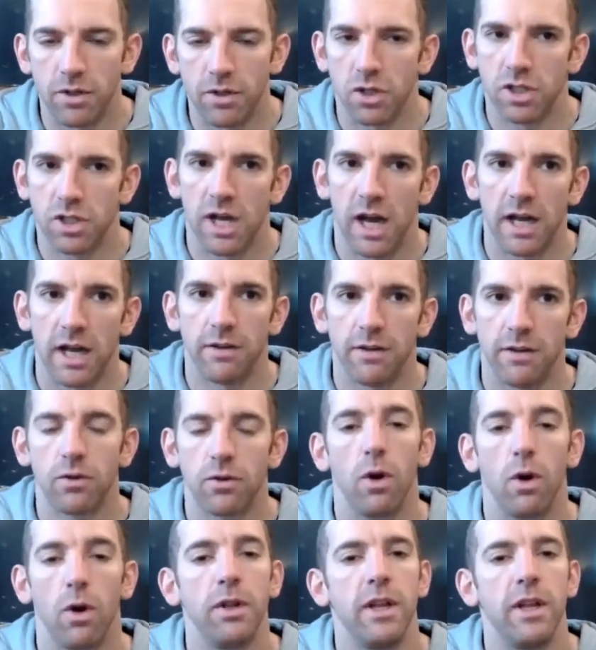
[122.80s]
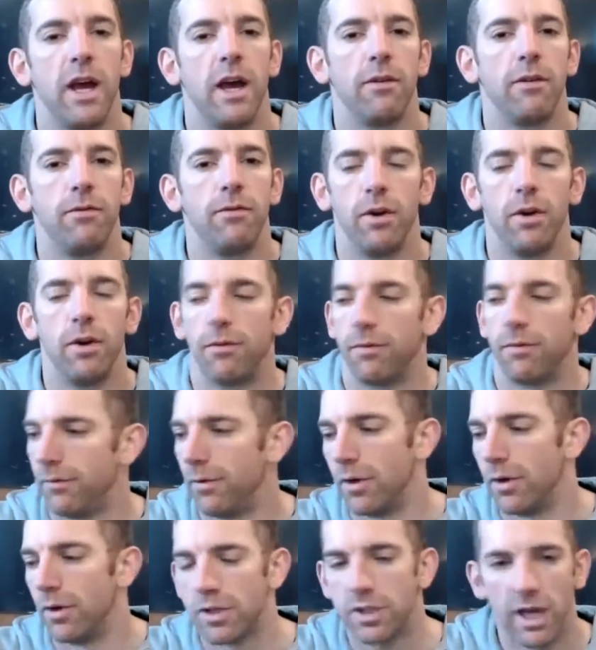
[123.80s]
just kind of going there for
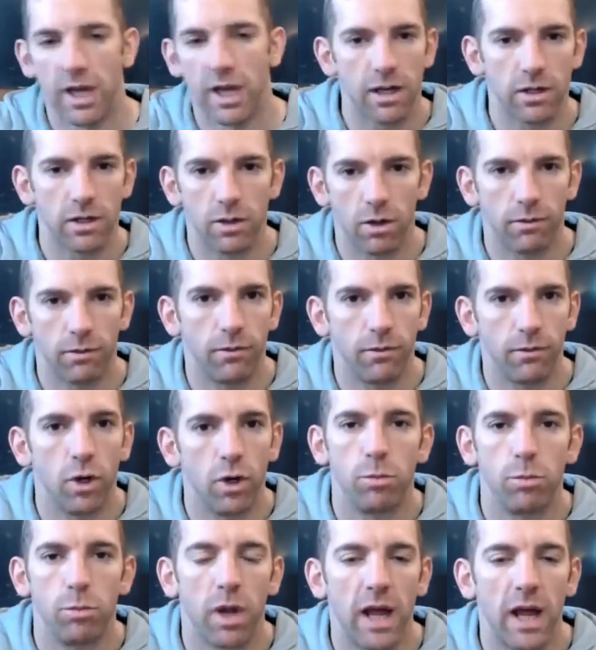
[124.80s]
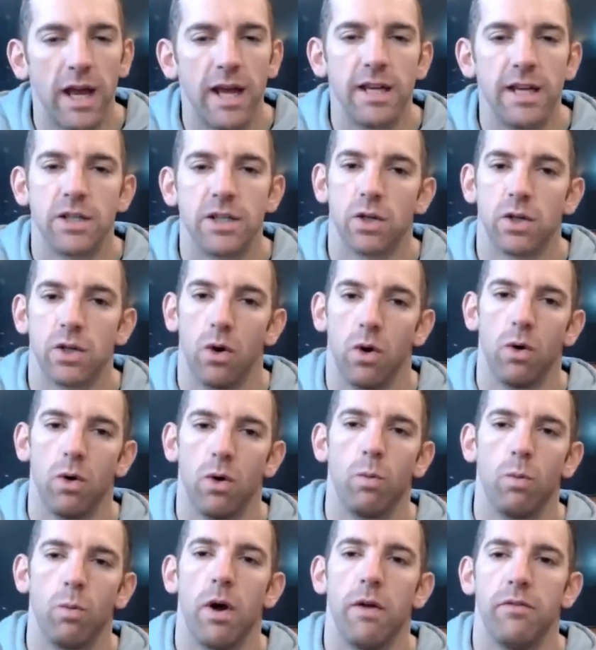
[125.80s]
first, second or third place or
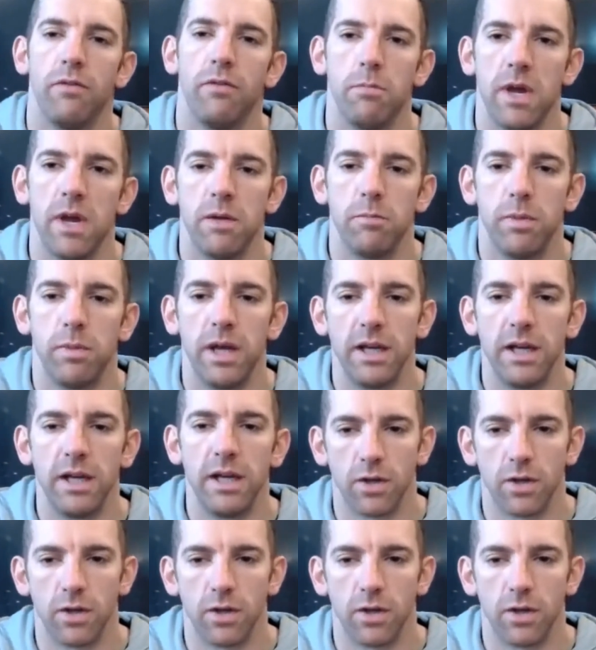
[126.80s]
whatever it may be.